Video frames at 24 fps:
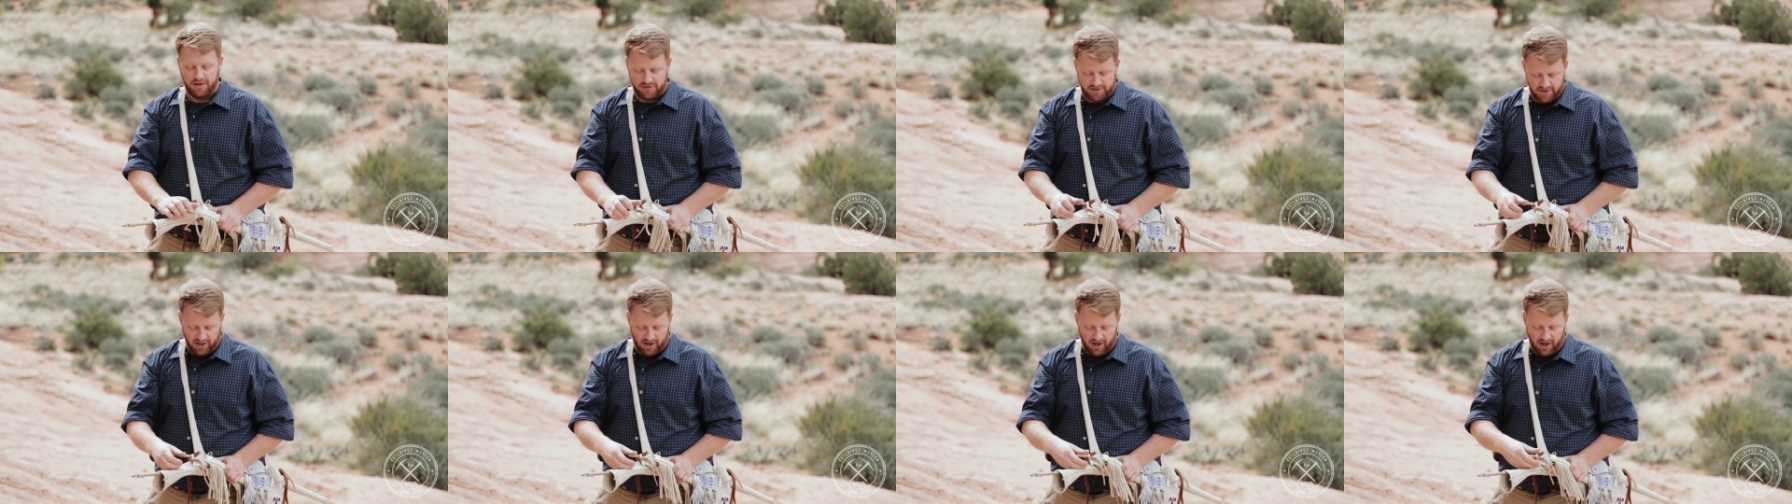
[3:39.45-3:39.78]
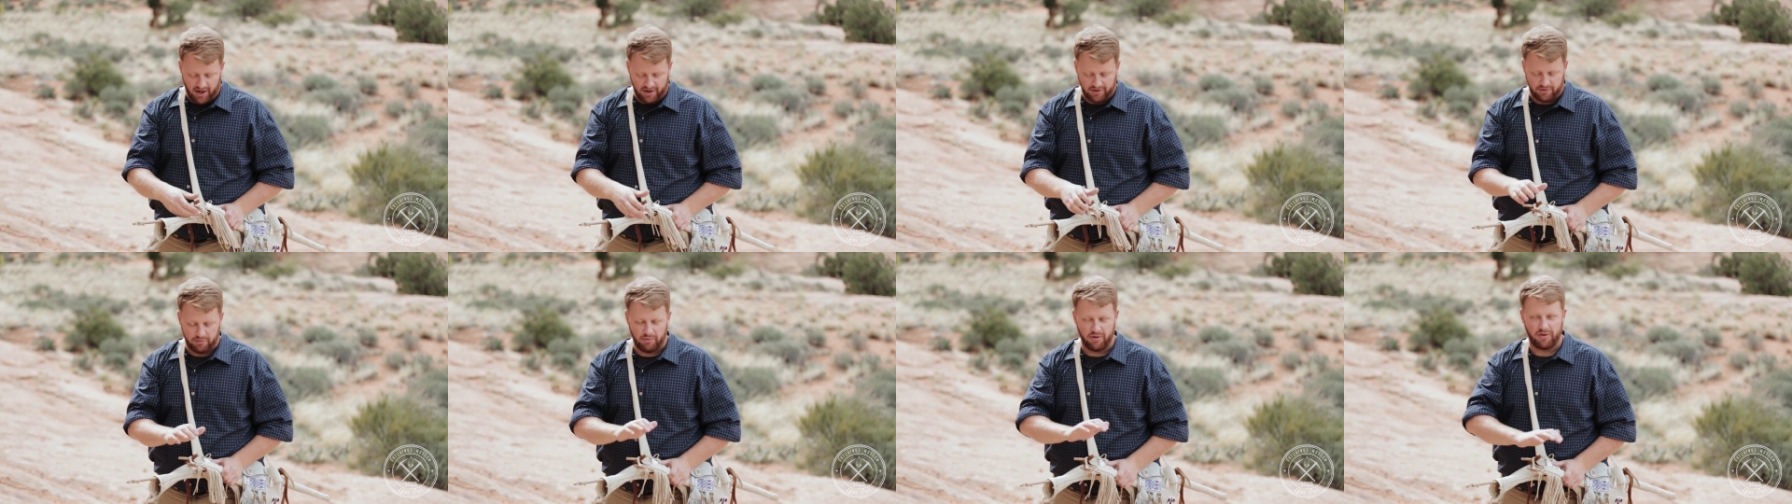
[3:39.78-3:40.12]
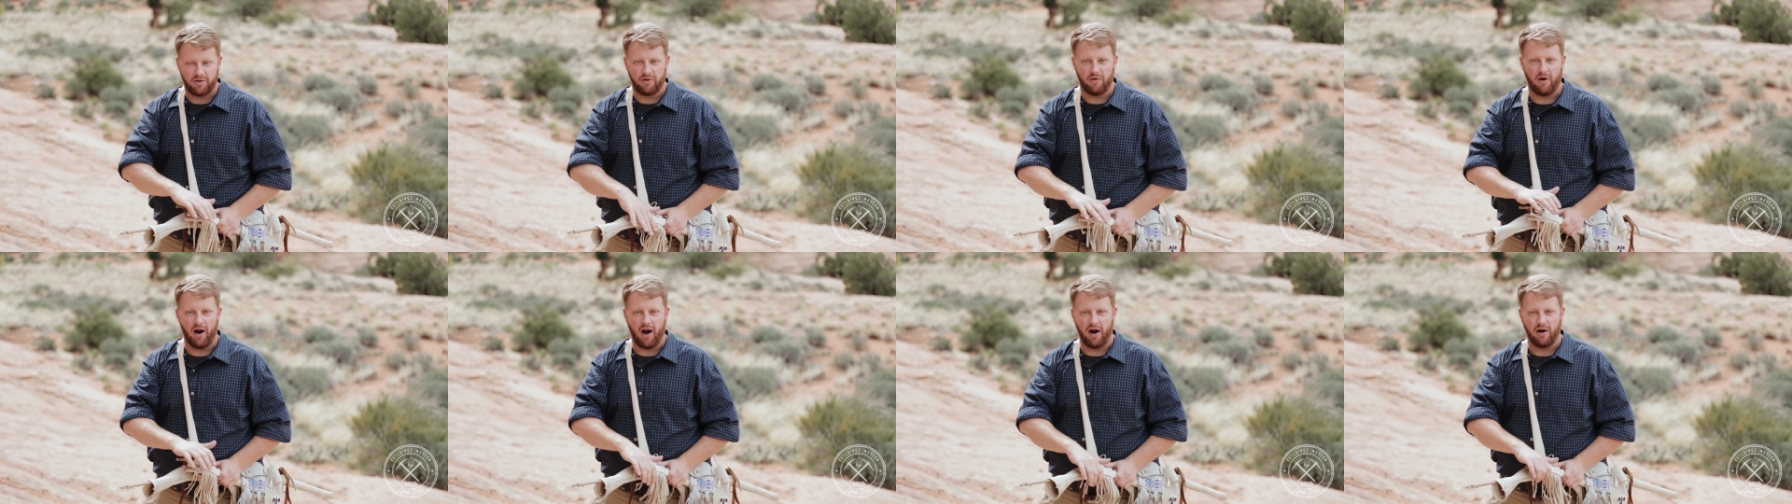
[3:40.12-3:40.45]
to hunt
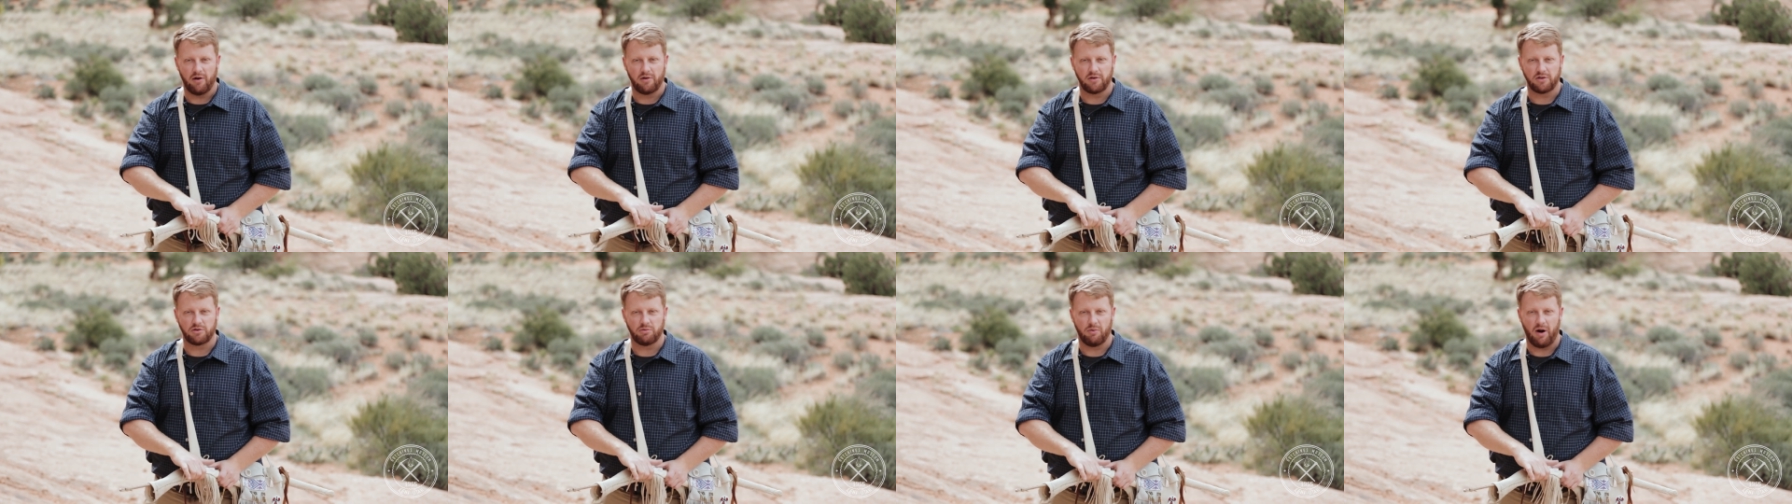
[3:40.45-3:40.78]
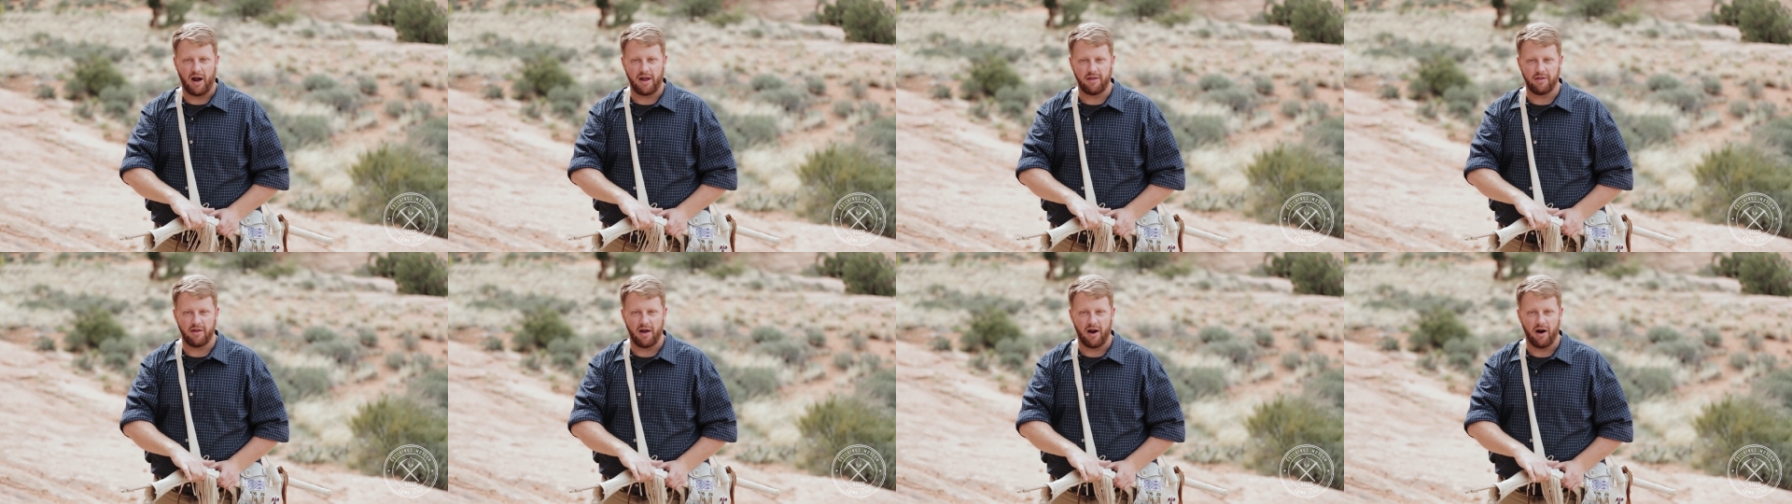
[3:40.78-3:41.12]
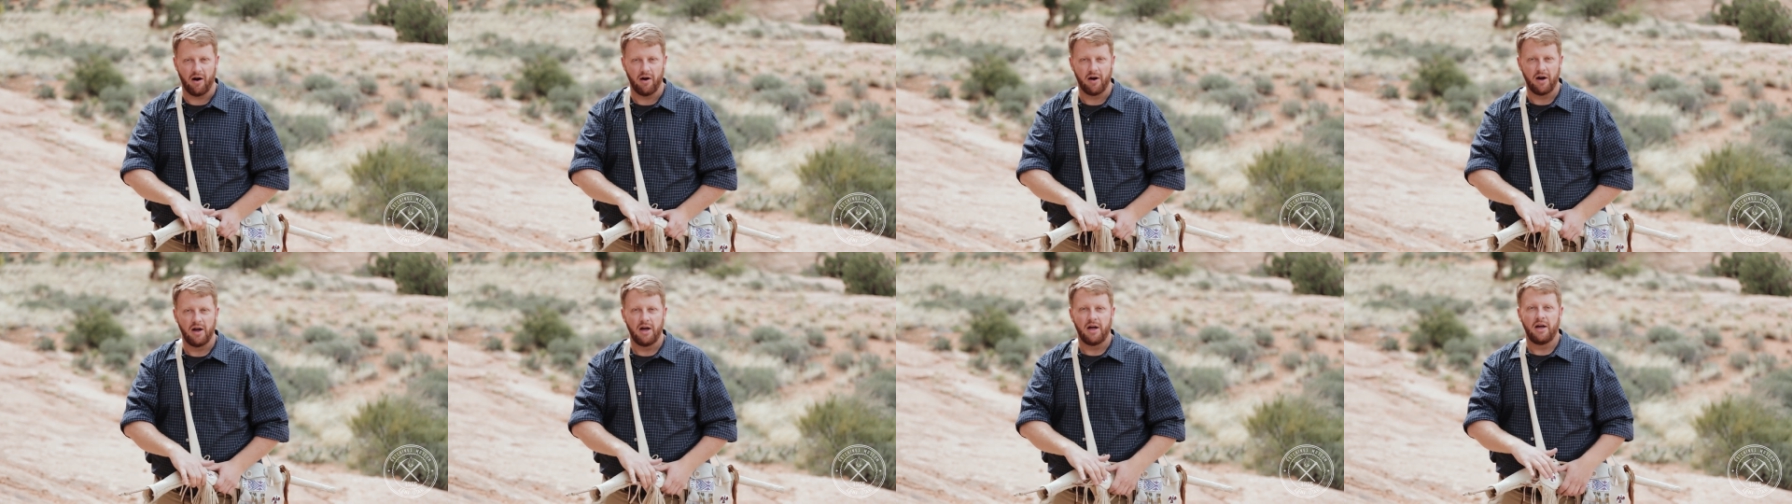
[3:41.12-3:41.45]
with your arrows right
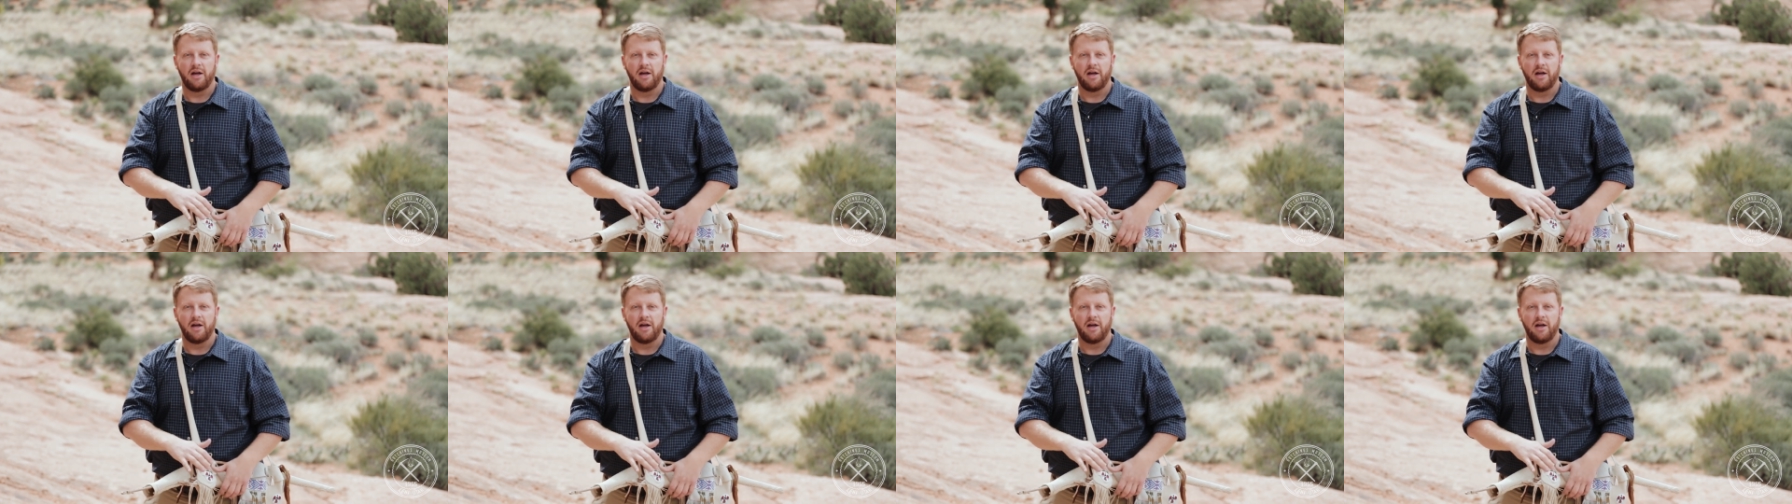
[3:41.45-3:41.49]
there.